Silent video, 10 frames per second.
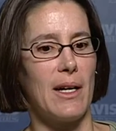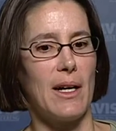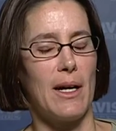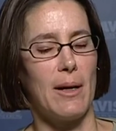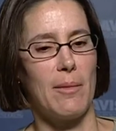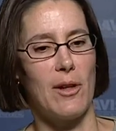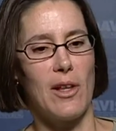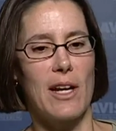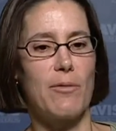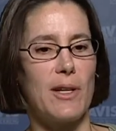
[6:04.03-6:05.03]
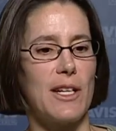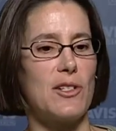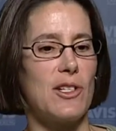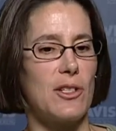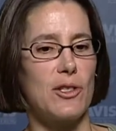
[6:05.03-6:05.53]
Um, a lot of what
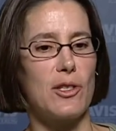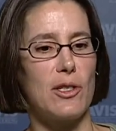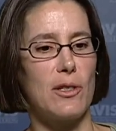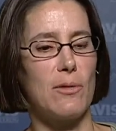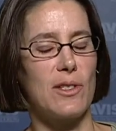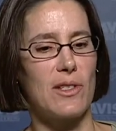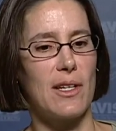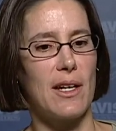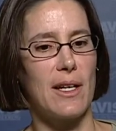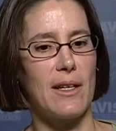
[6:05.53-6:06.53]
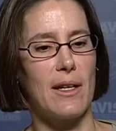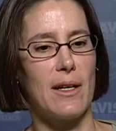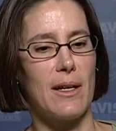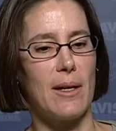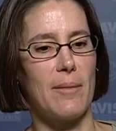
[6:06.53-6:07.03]
engineers do is not
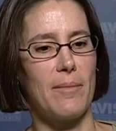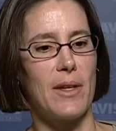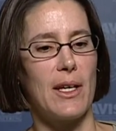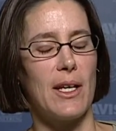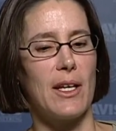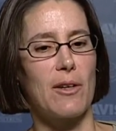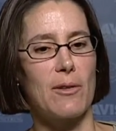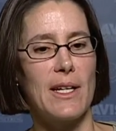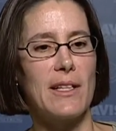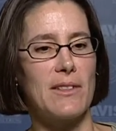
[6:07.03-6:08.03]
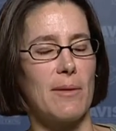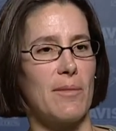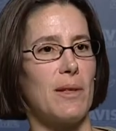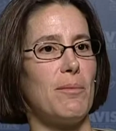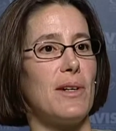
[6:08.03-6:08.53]
um, create
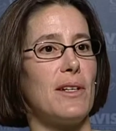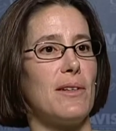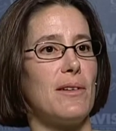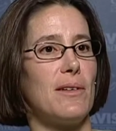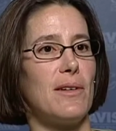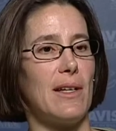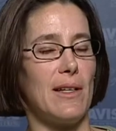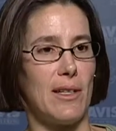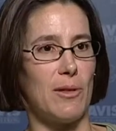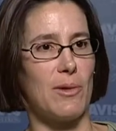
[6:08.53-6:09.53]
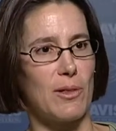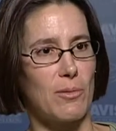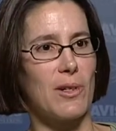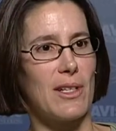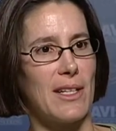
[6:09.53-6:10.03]
something, but you know, when they're
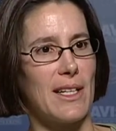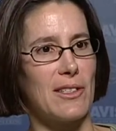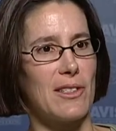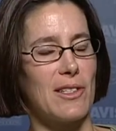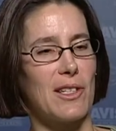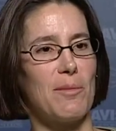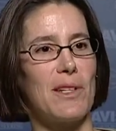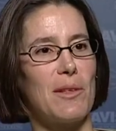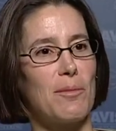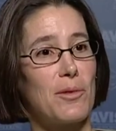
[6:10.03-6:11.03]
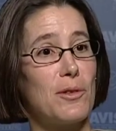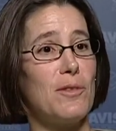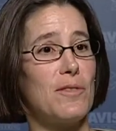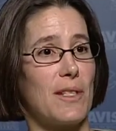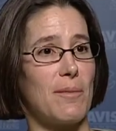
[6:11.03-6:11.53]
working necessarily, but
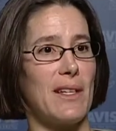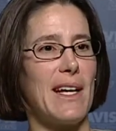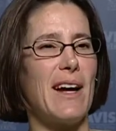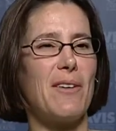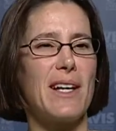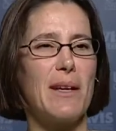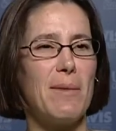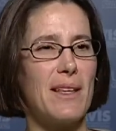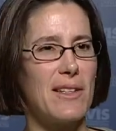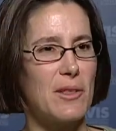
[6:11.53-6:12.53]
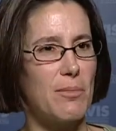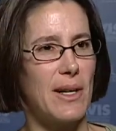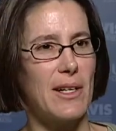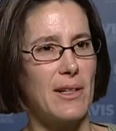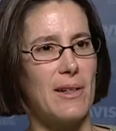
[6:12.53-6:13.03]
improve something. How can I make this
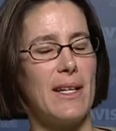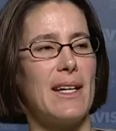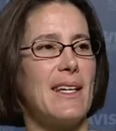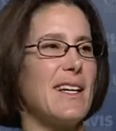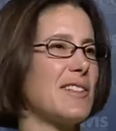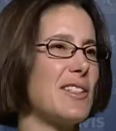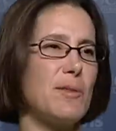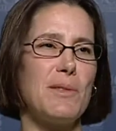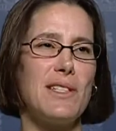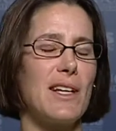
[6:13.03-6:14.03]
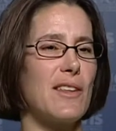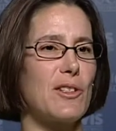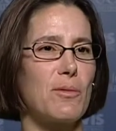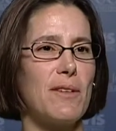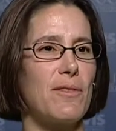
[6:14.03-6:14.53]
better? Yes, it's been done
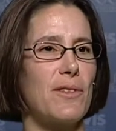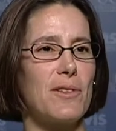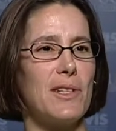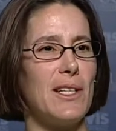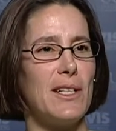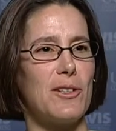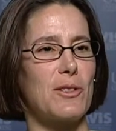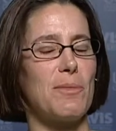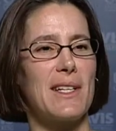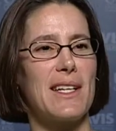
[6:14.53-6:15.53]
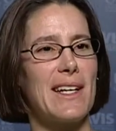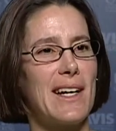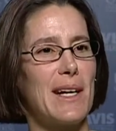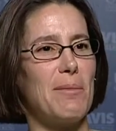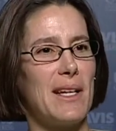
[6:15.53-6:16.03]
this way for 30 years, but can
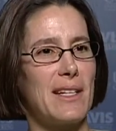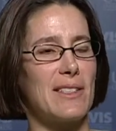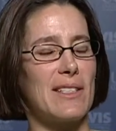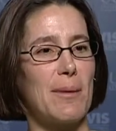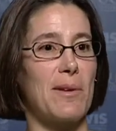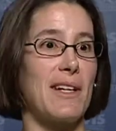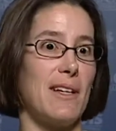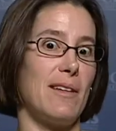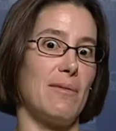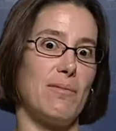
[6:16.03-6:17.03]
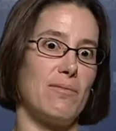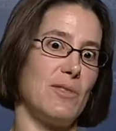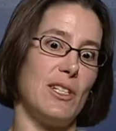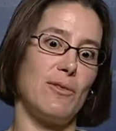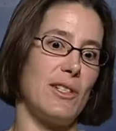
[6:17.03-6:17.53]
I make a step? Can I
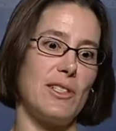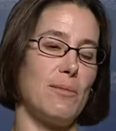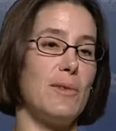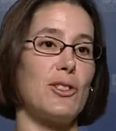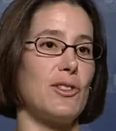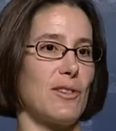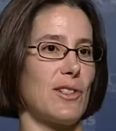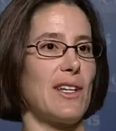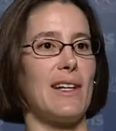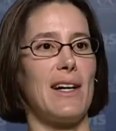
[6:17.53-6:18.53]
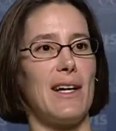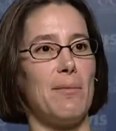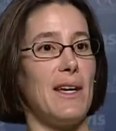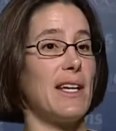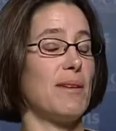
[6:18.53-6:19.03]
decrease emissions? Can I
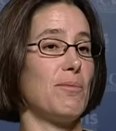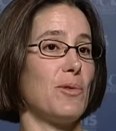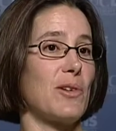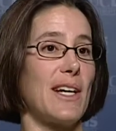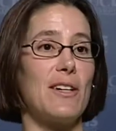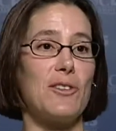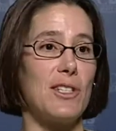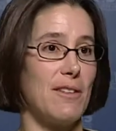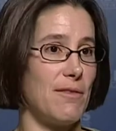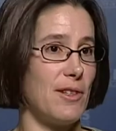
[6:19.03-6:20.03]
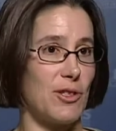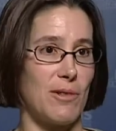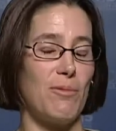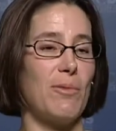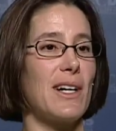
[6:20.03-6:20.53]
make it more energy
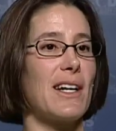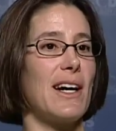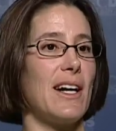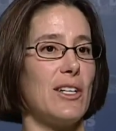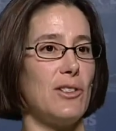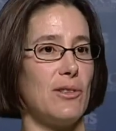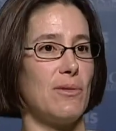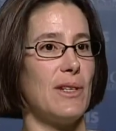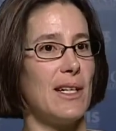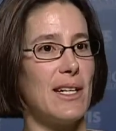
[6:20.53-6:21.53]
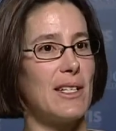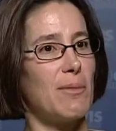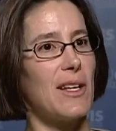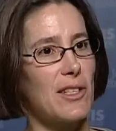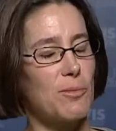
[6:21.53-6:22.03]
efficient? What can I do to
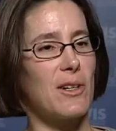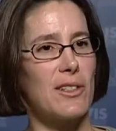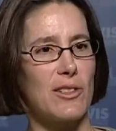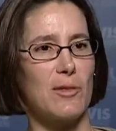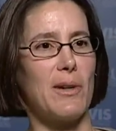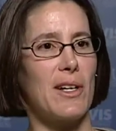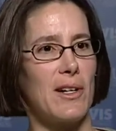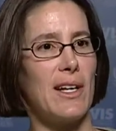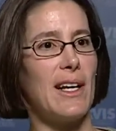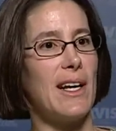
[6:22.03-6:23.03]
make this process better?